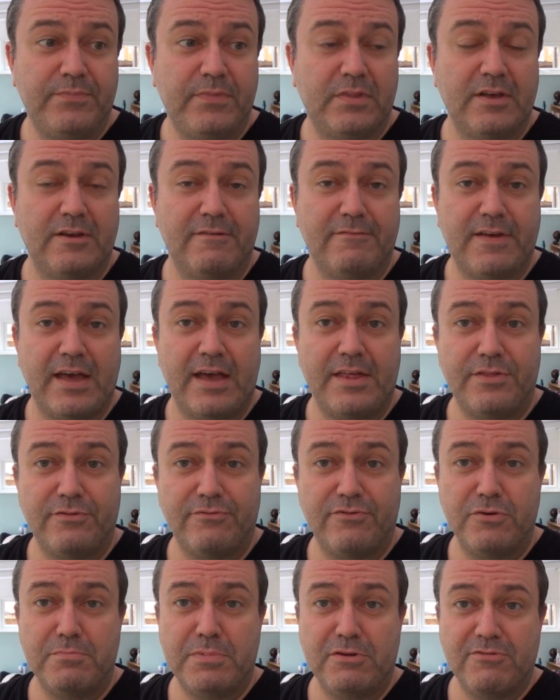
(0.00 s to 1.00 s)
that have had the
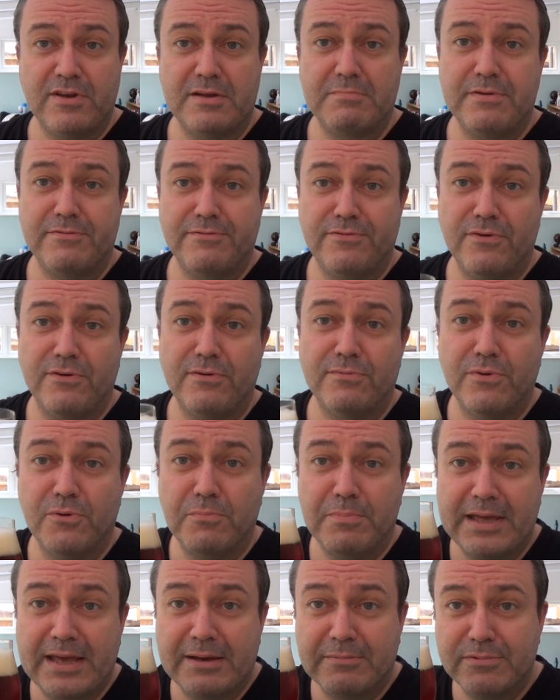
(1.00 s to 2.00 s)
Ruby Red before will
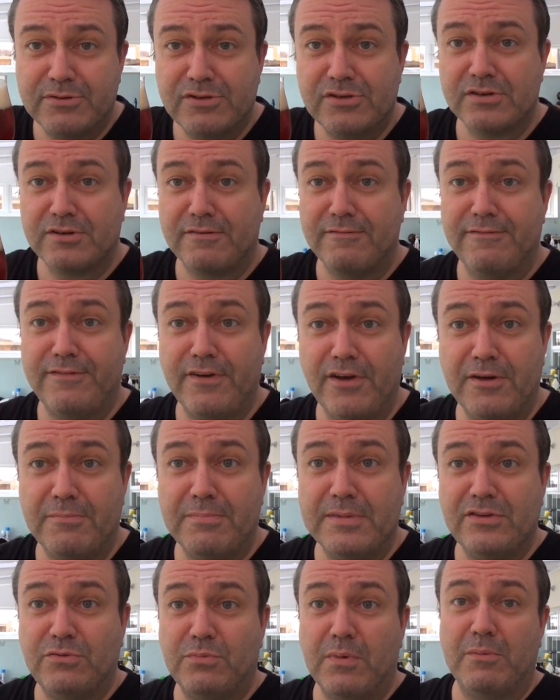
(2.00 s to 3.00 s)
be able to confirm
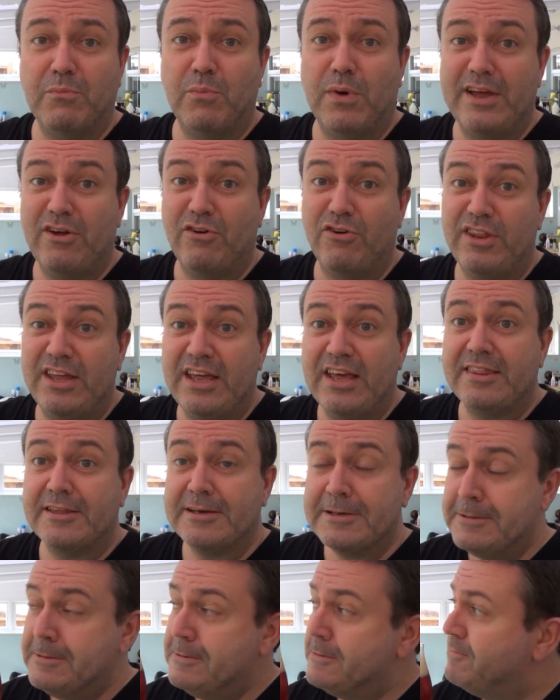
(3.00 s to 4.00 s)
this one way or the
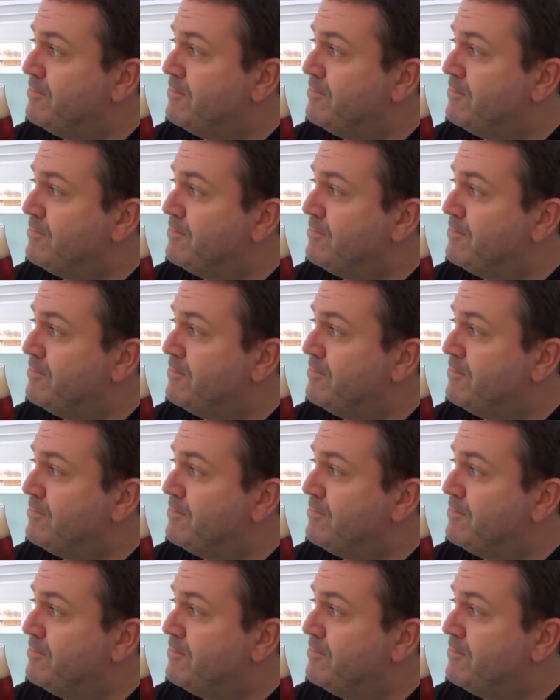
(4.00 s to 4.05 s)
other.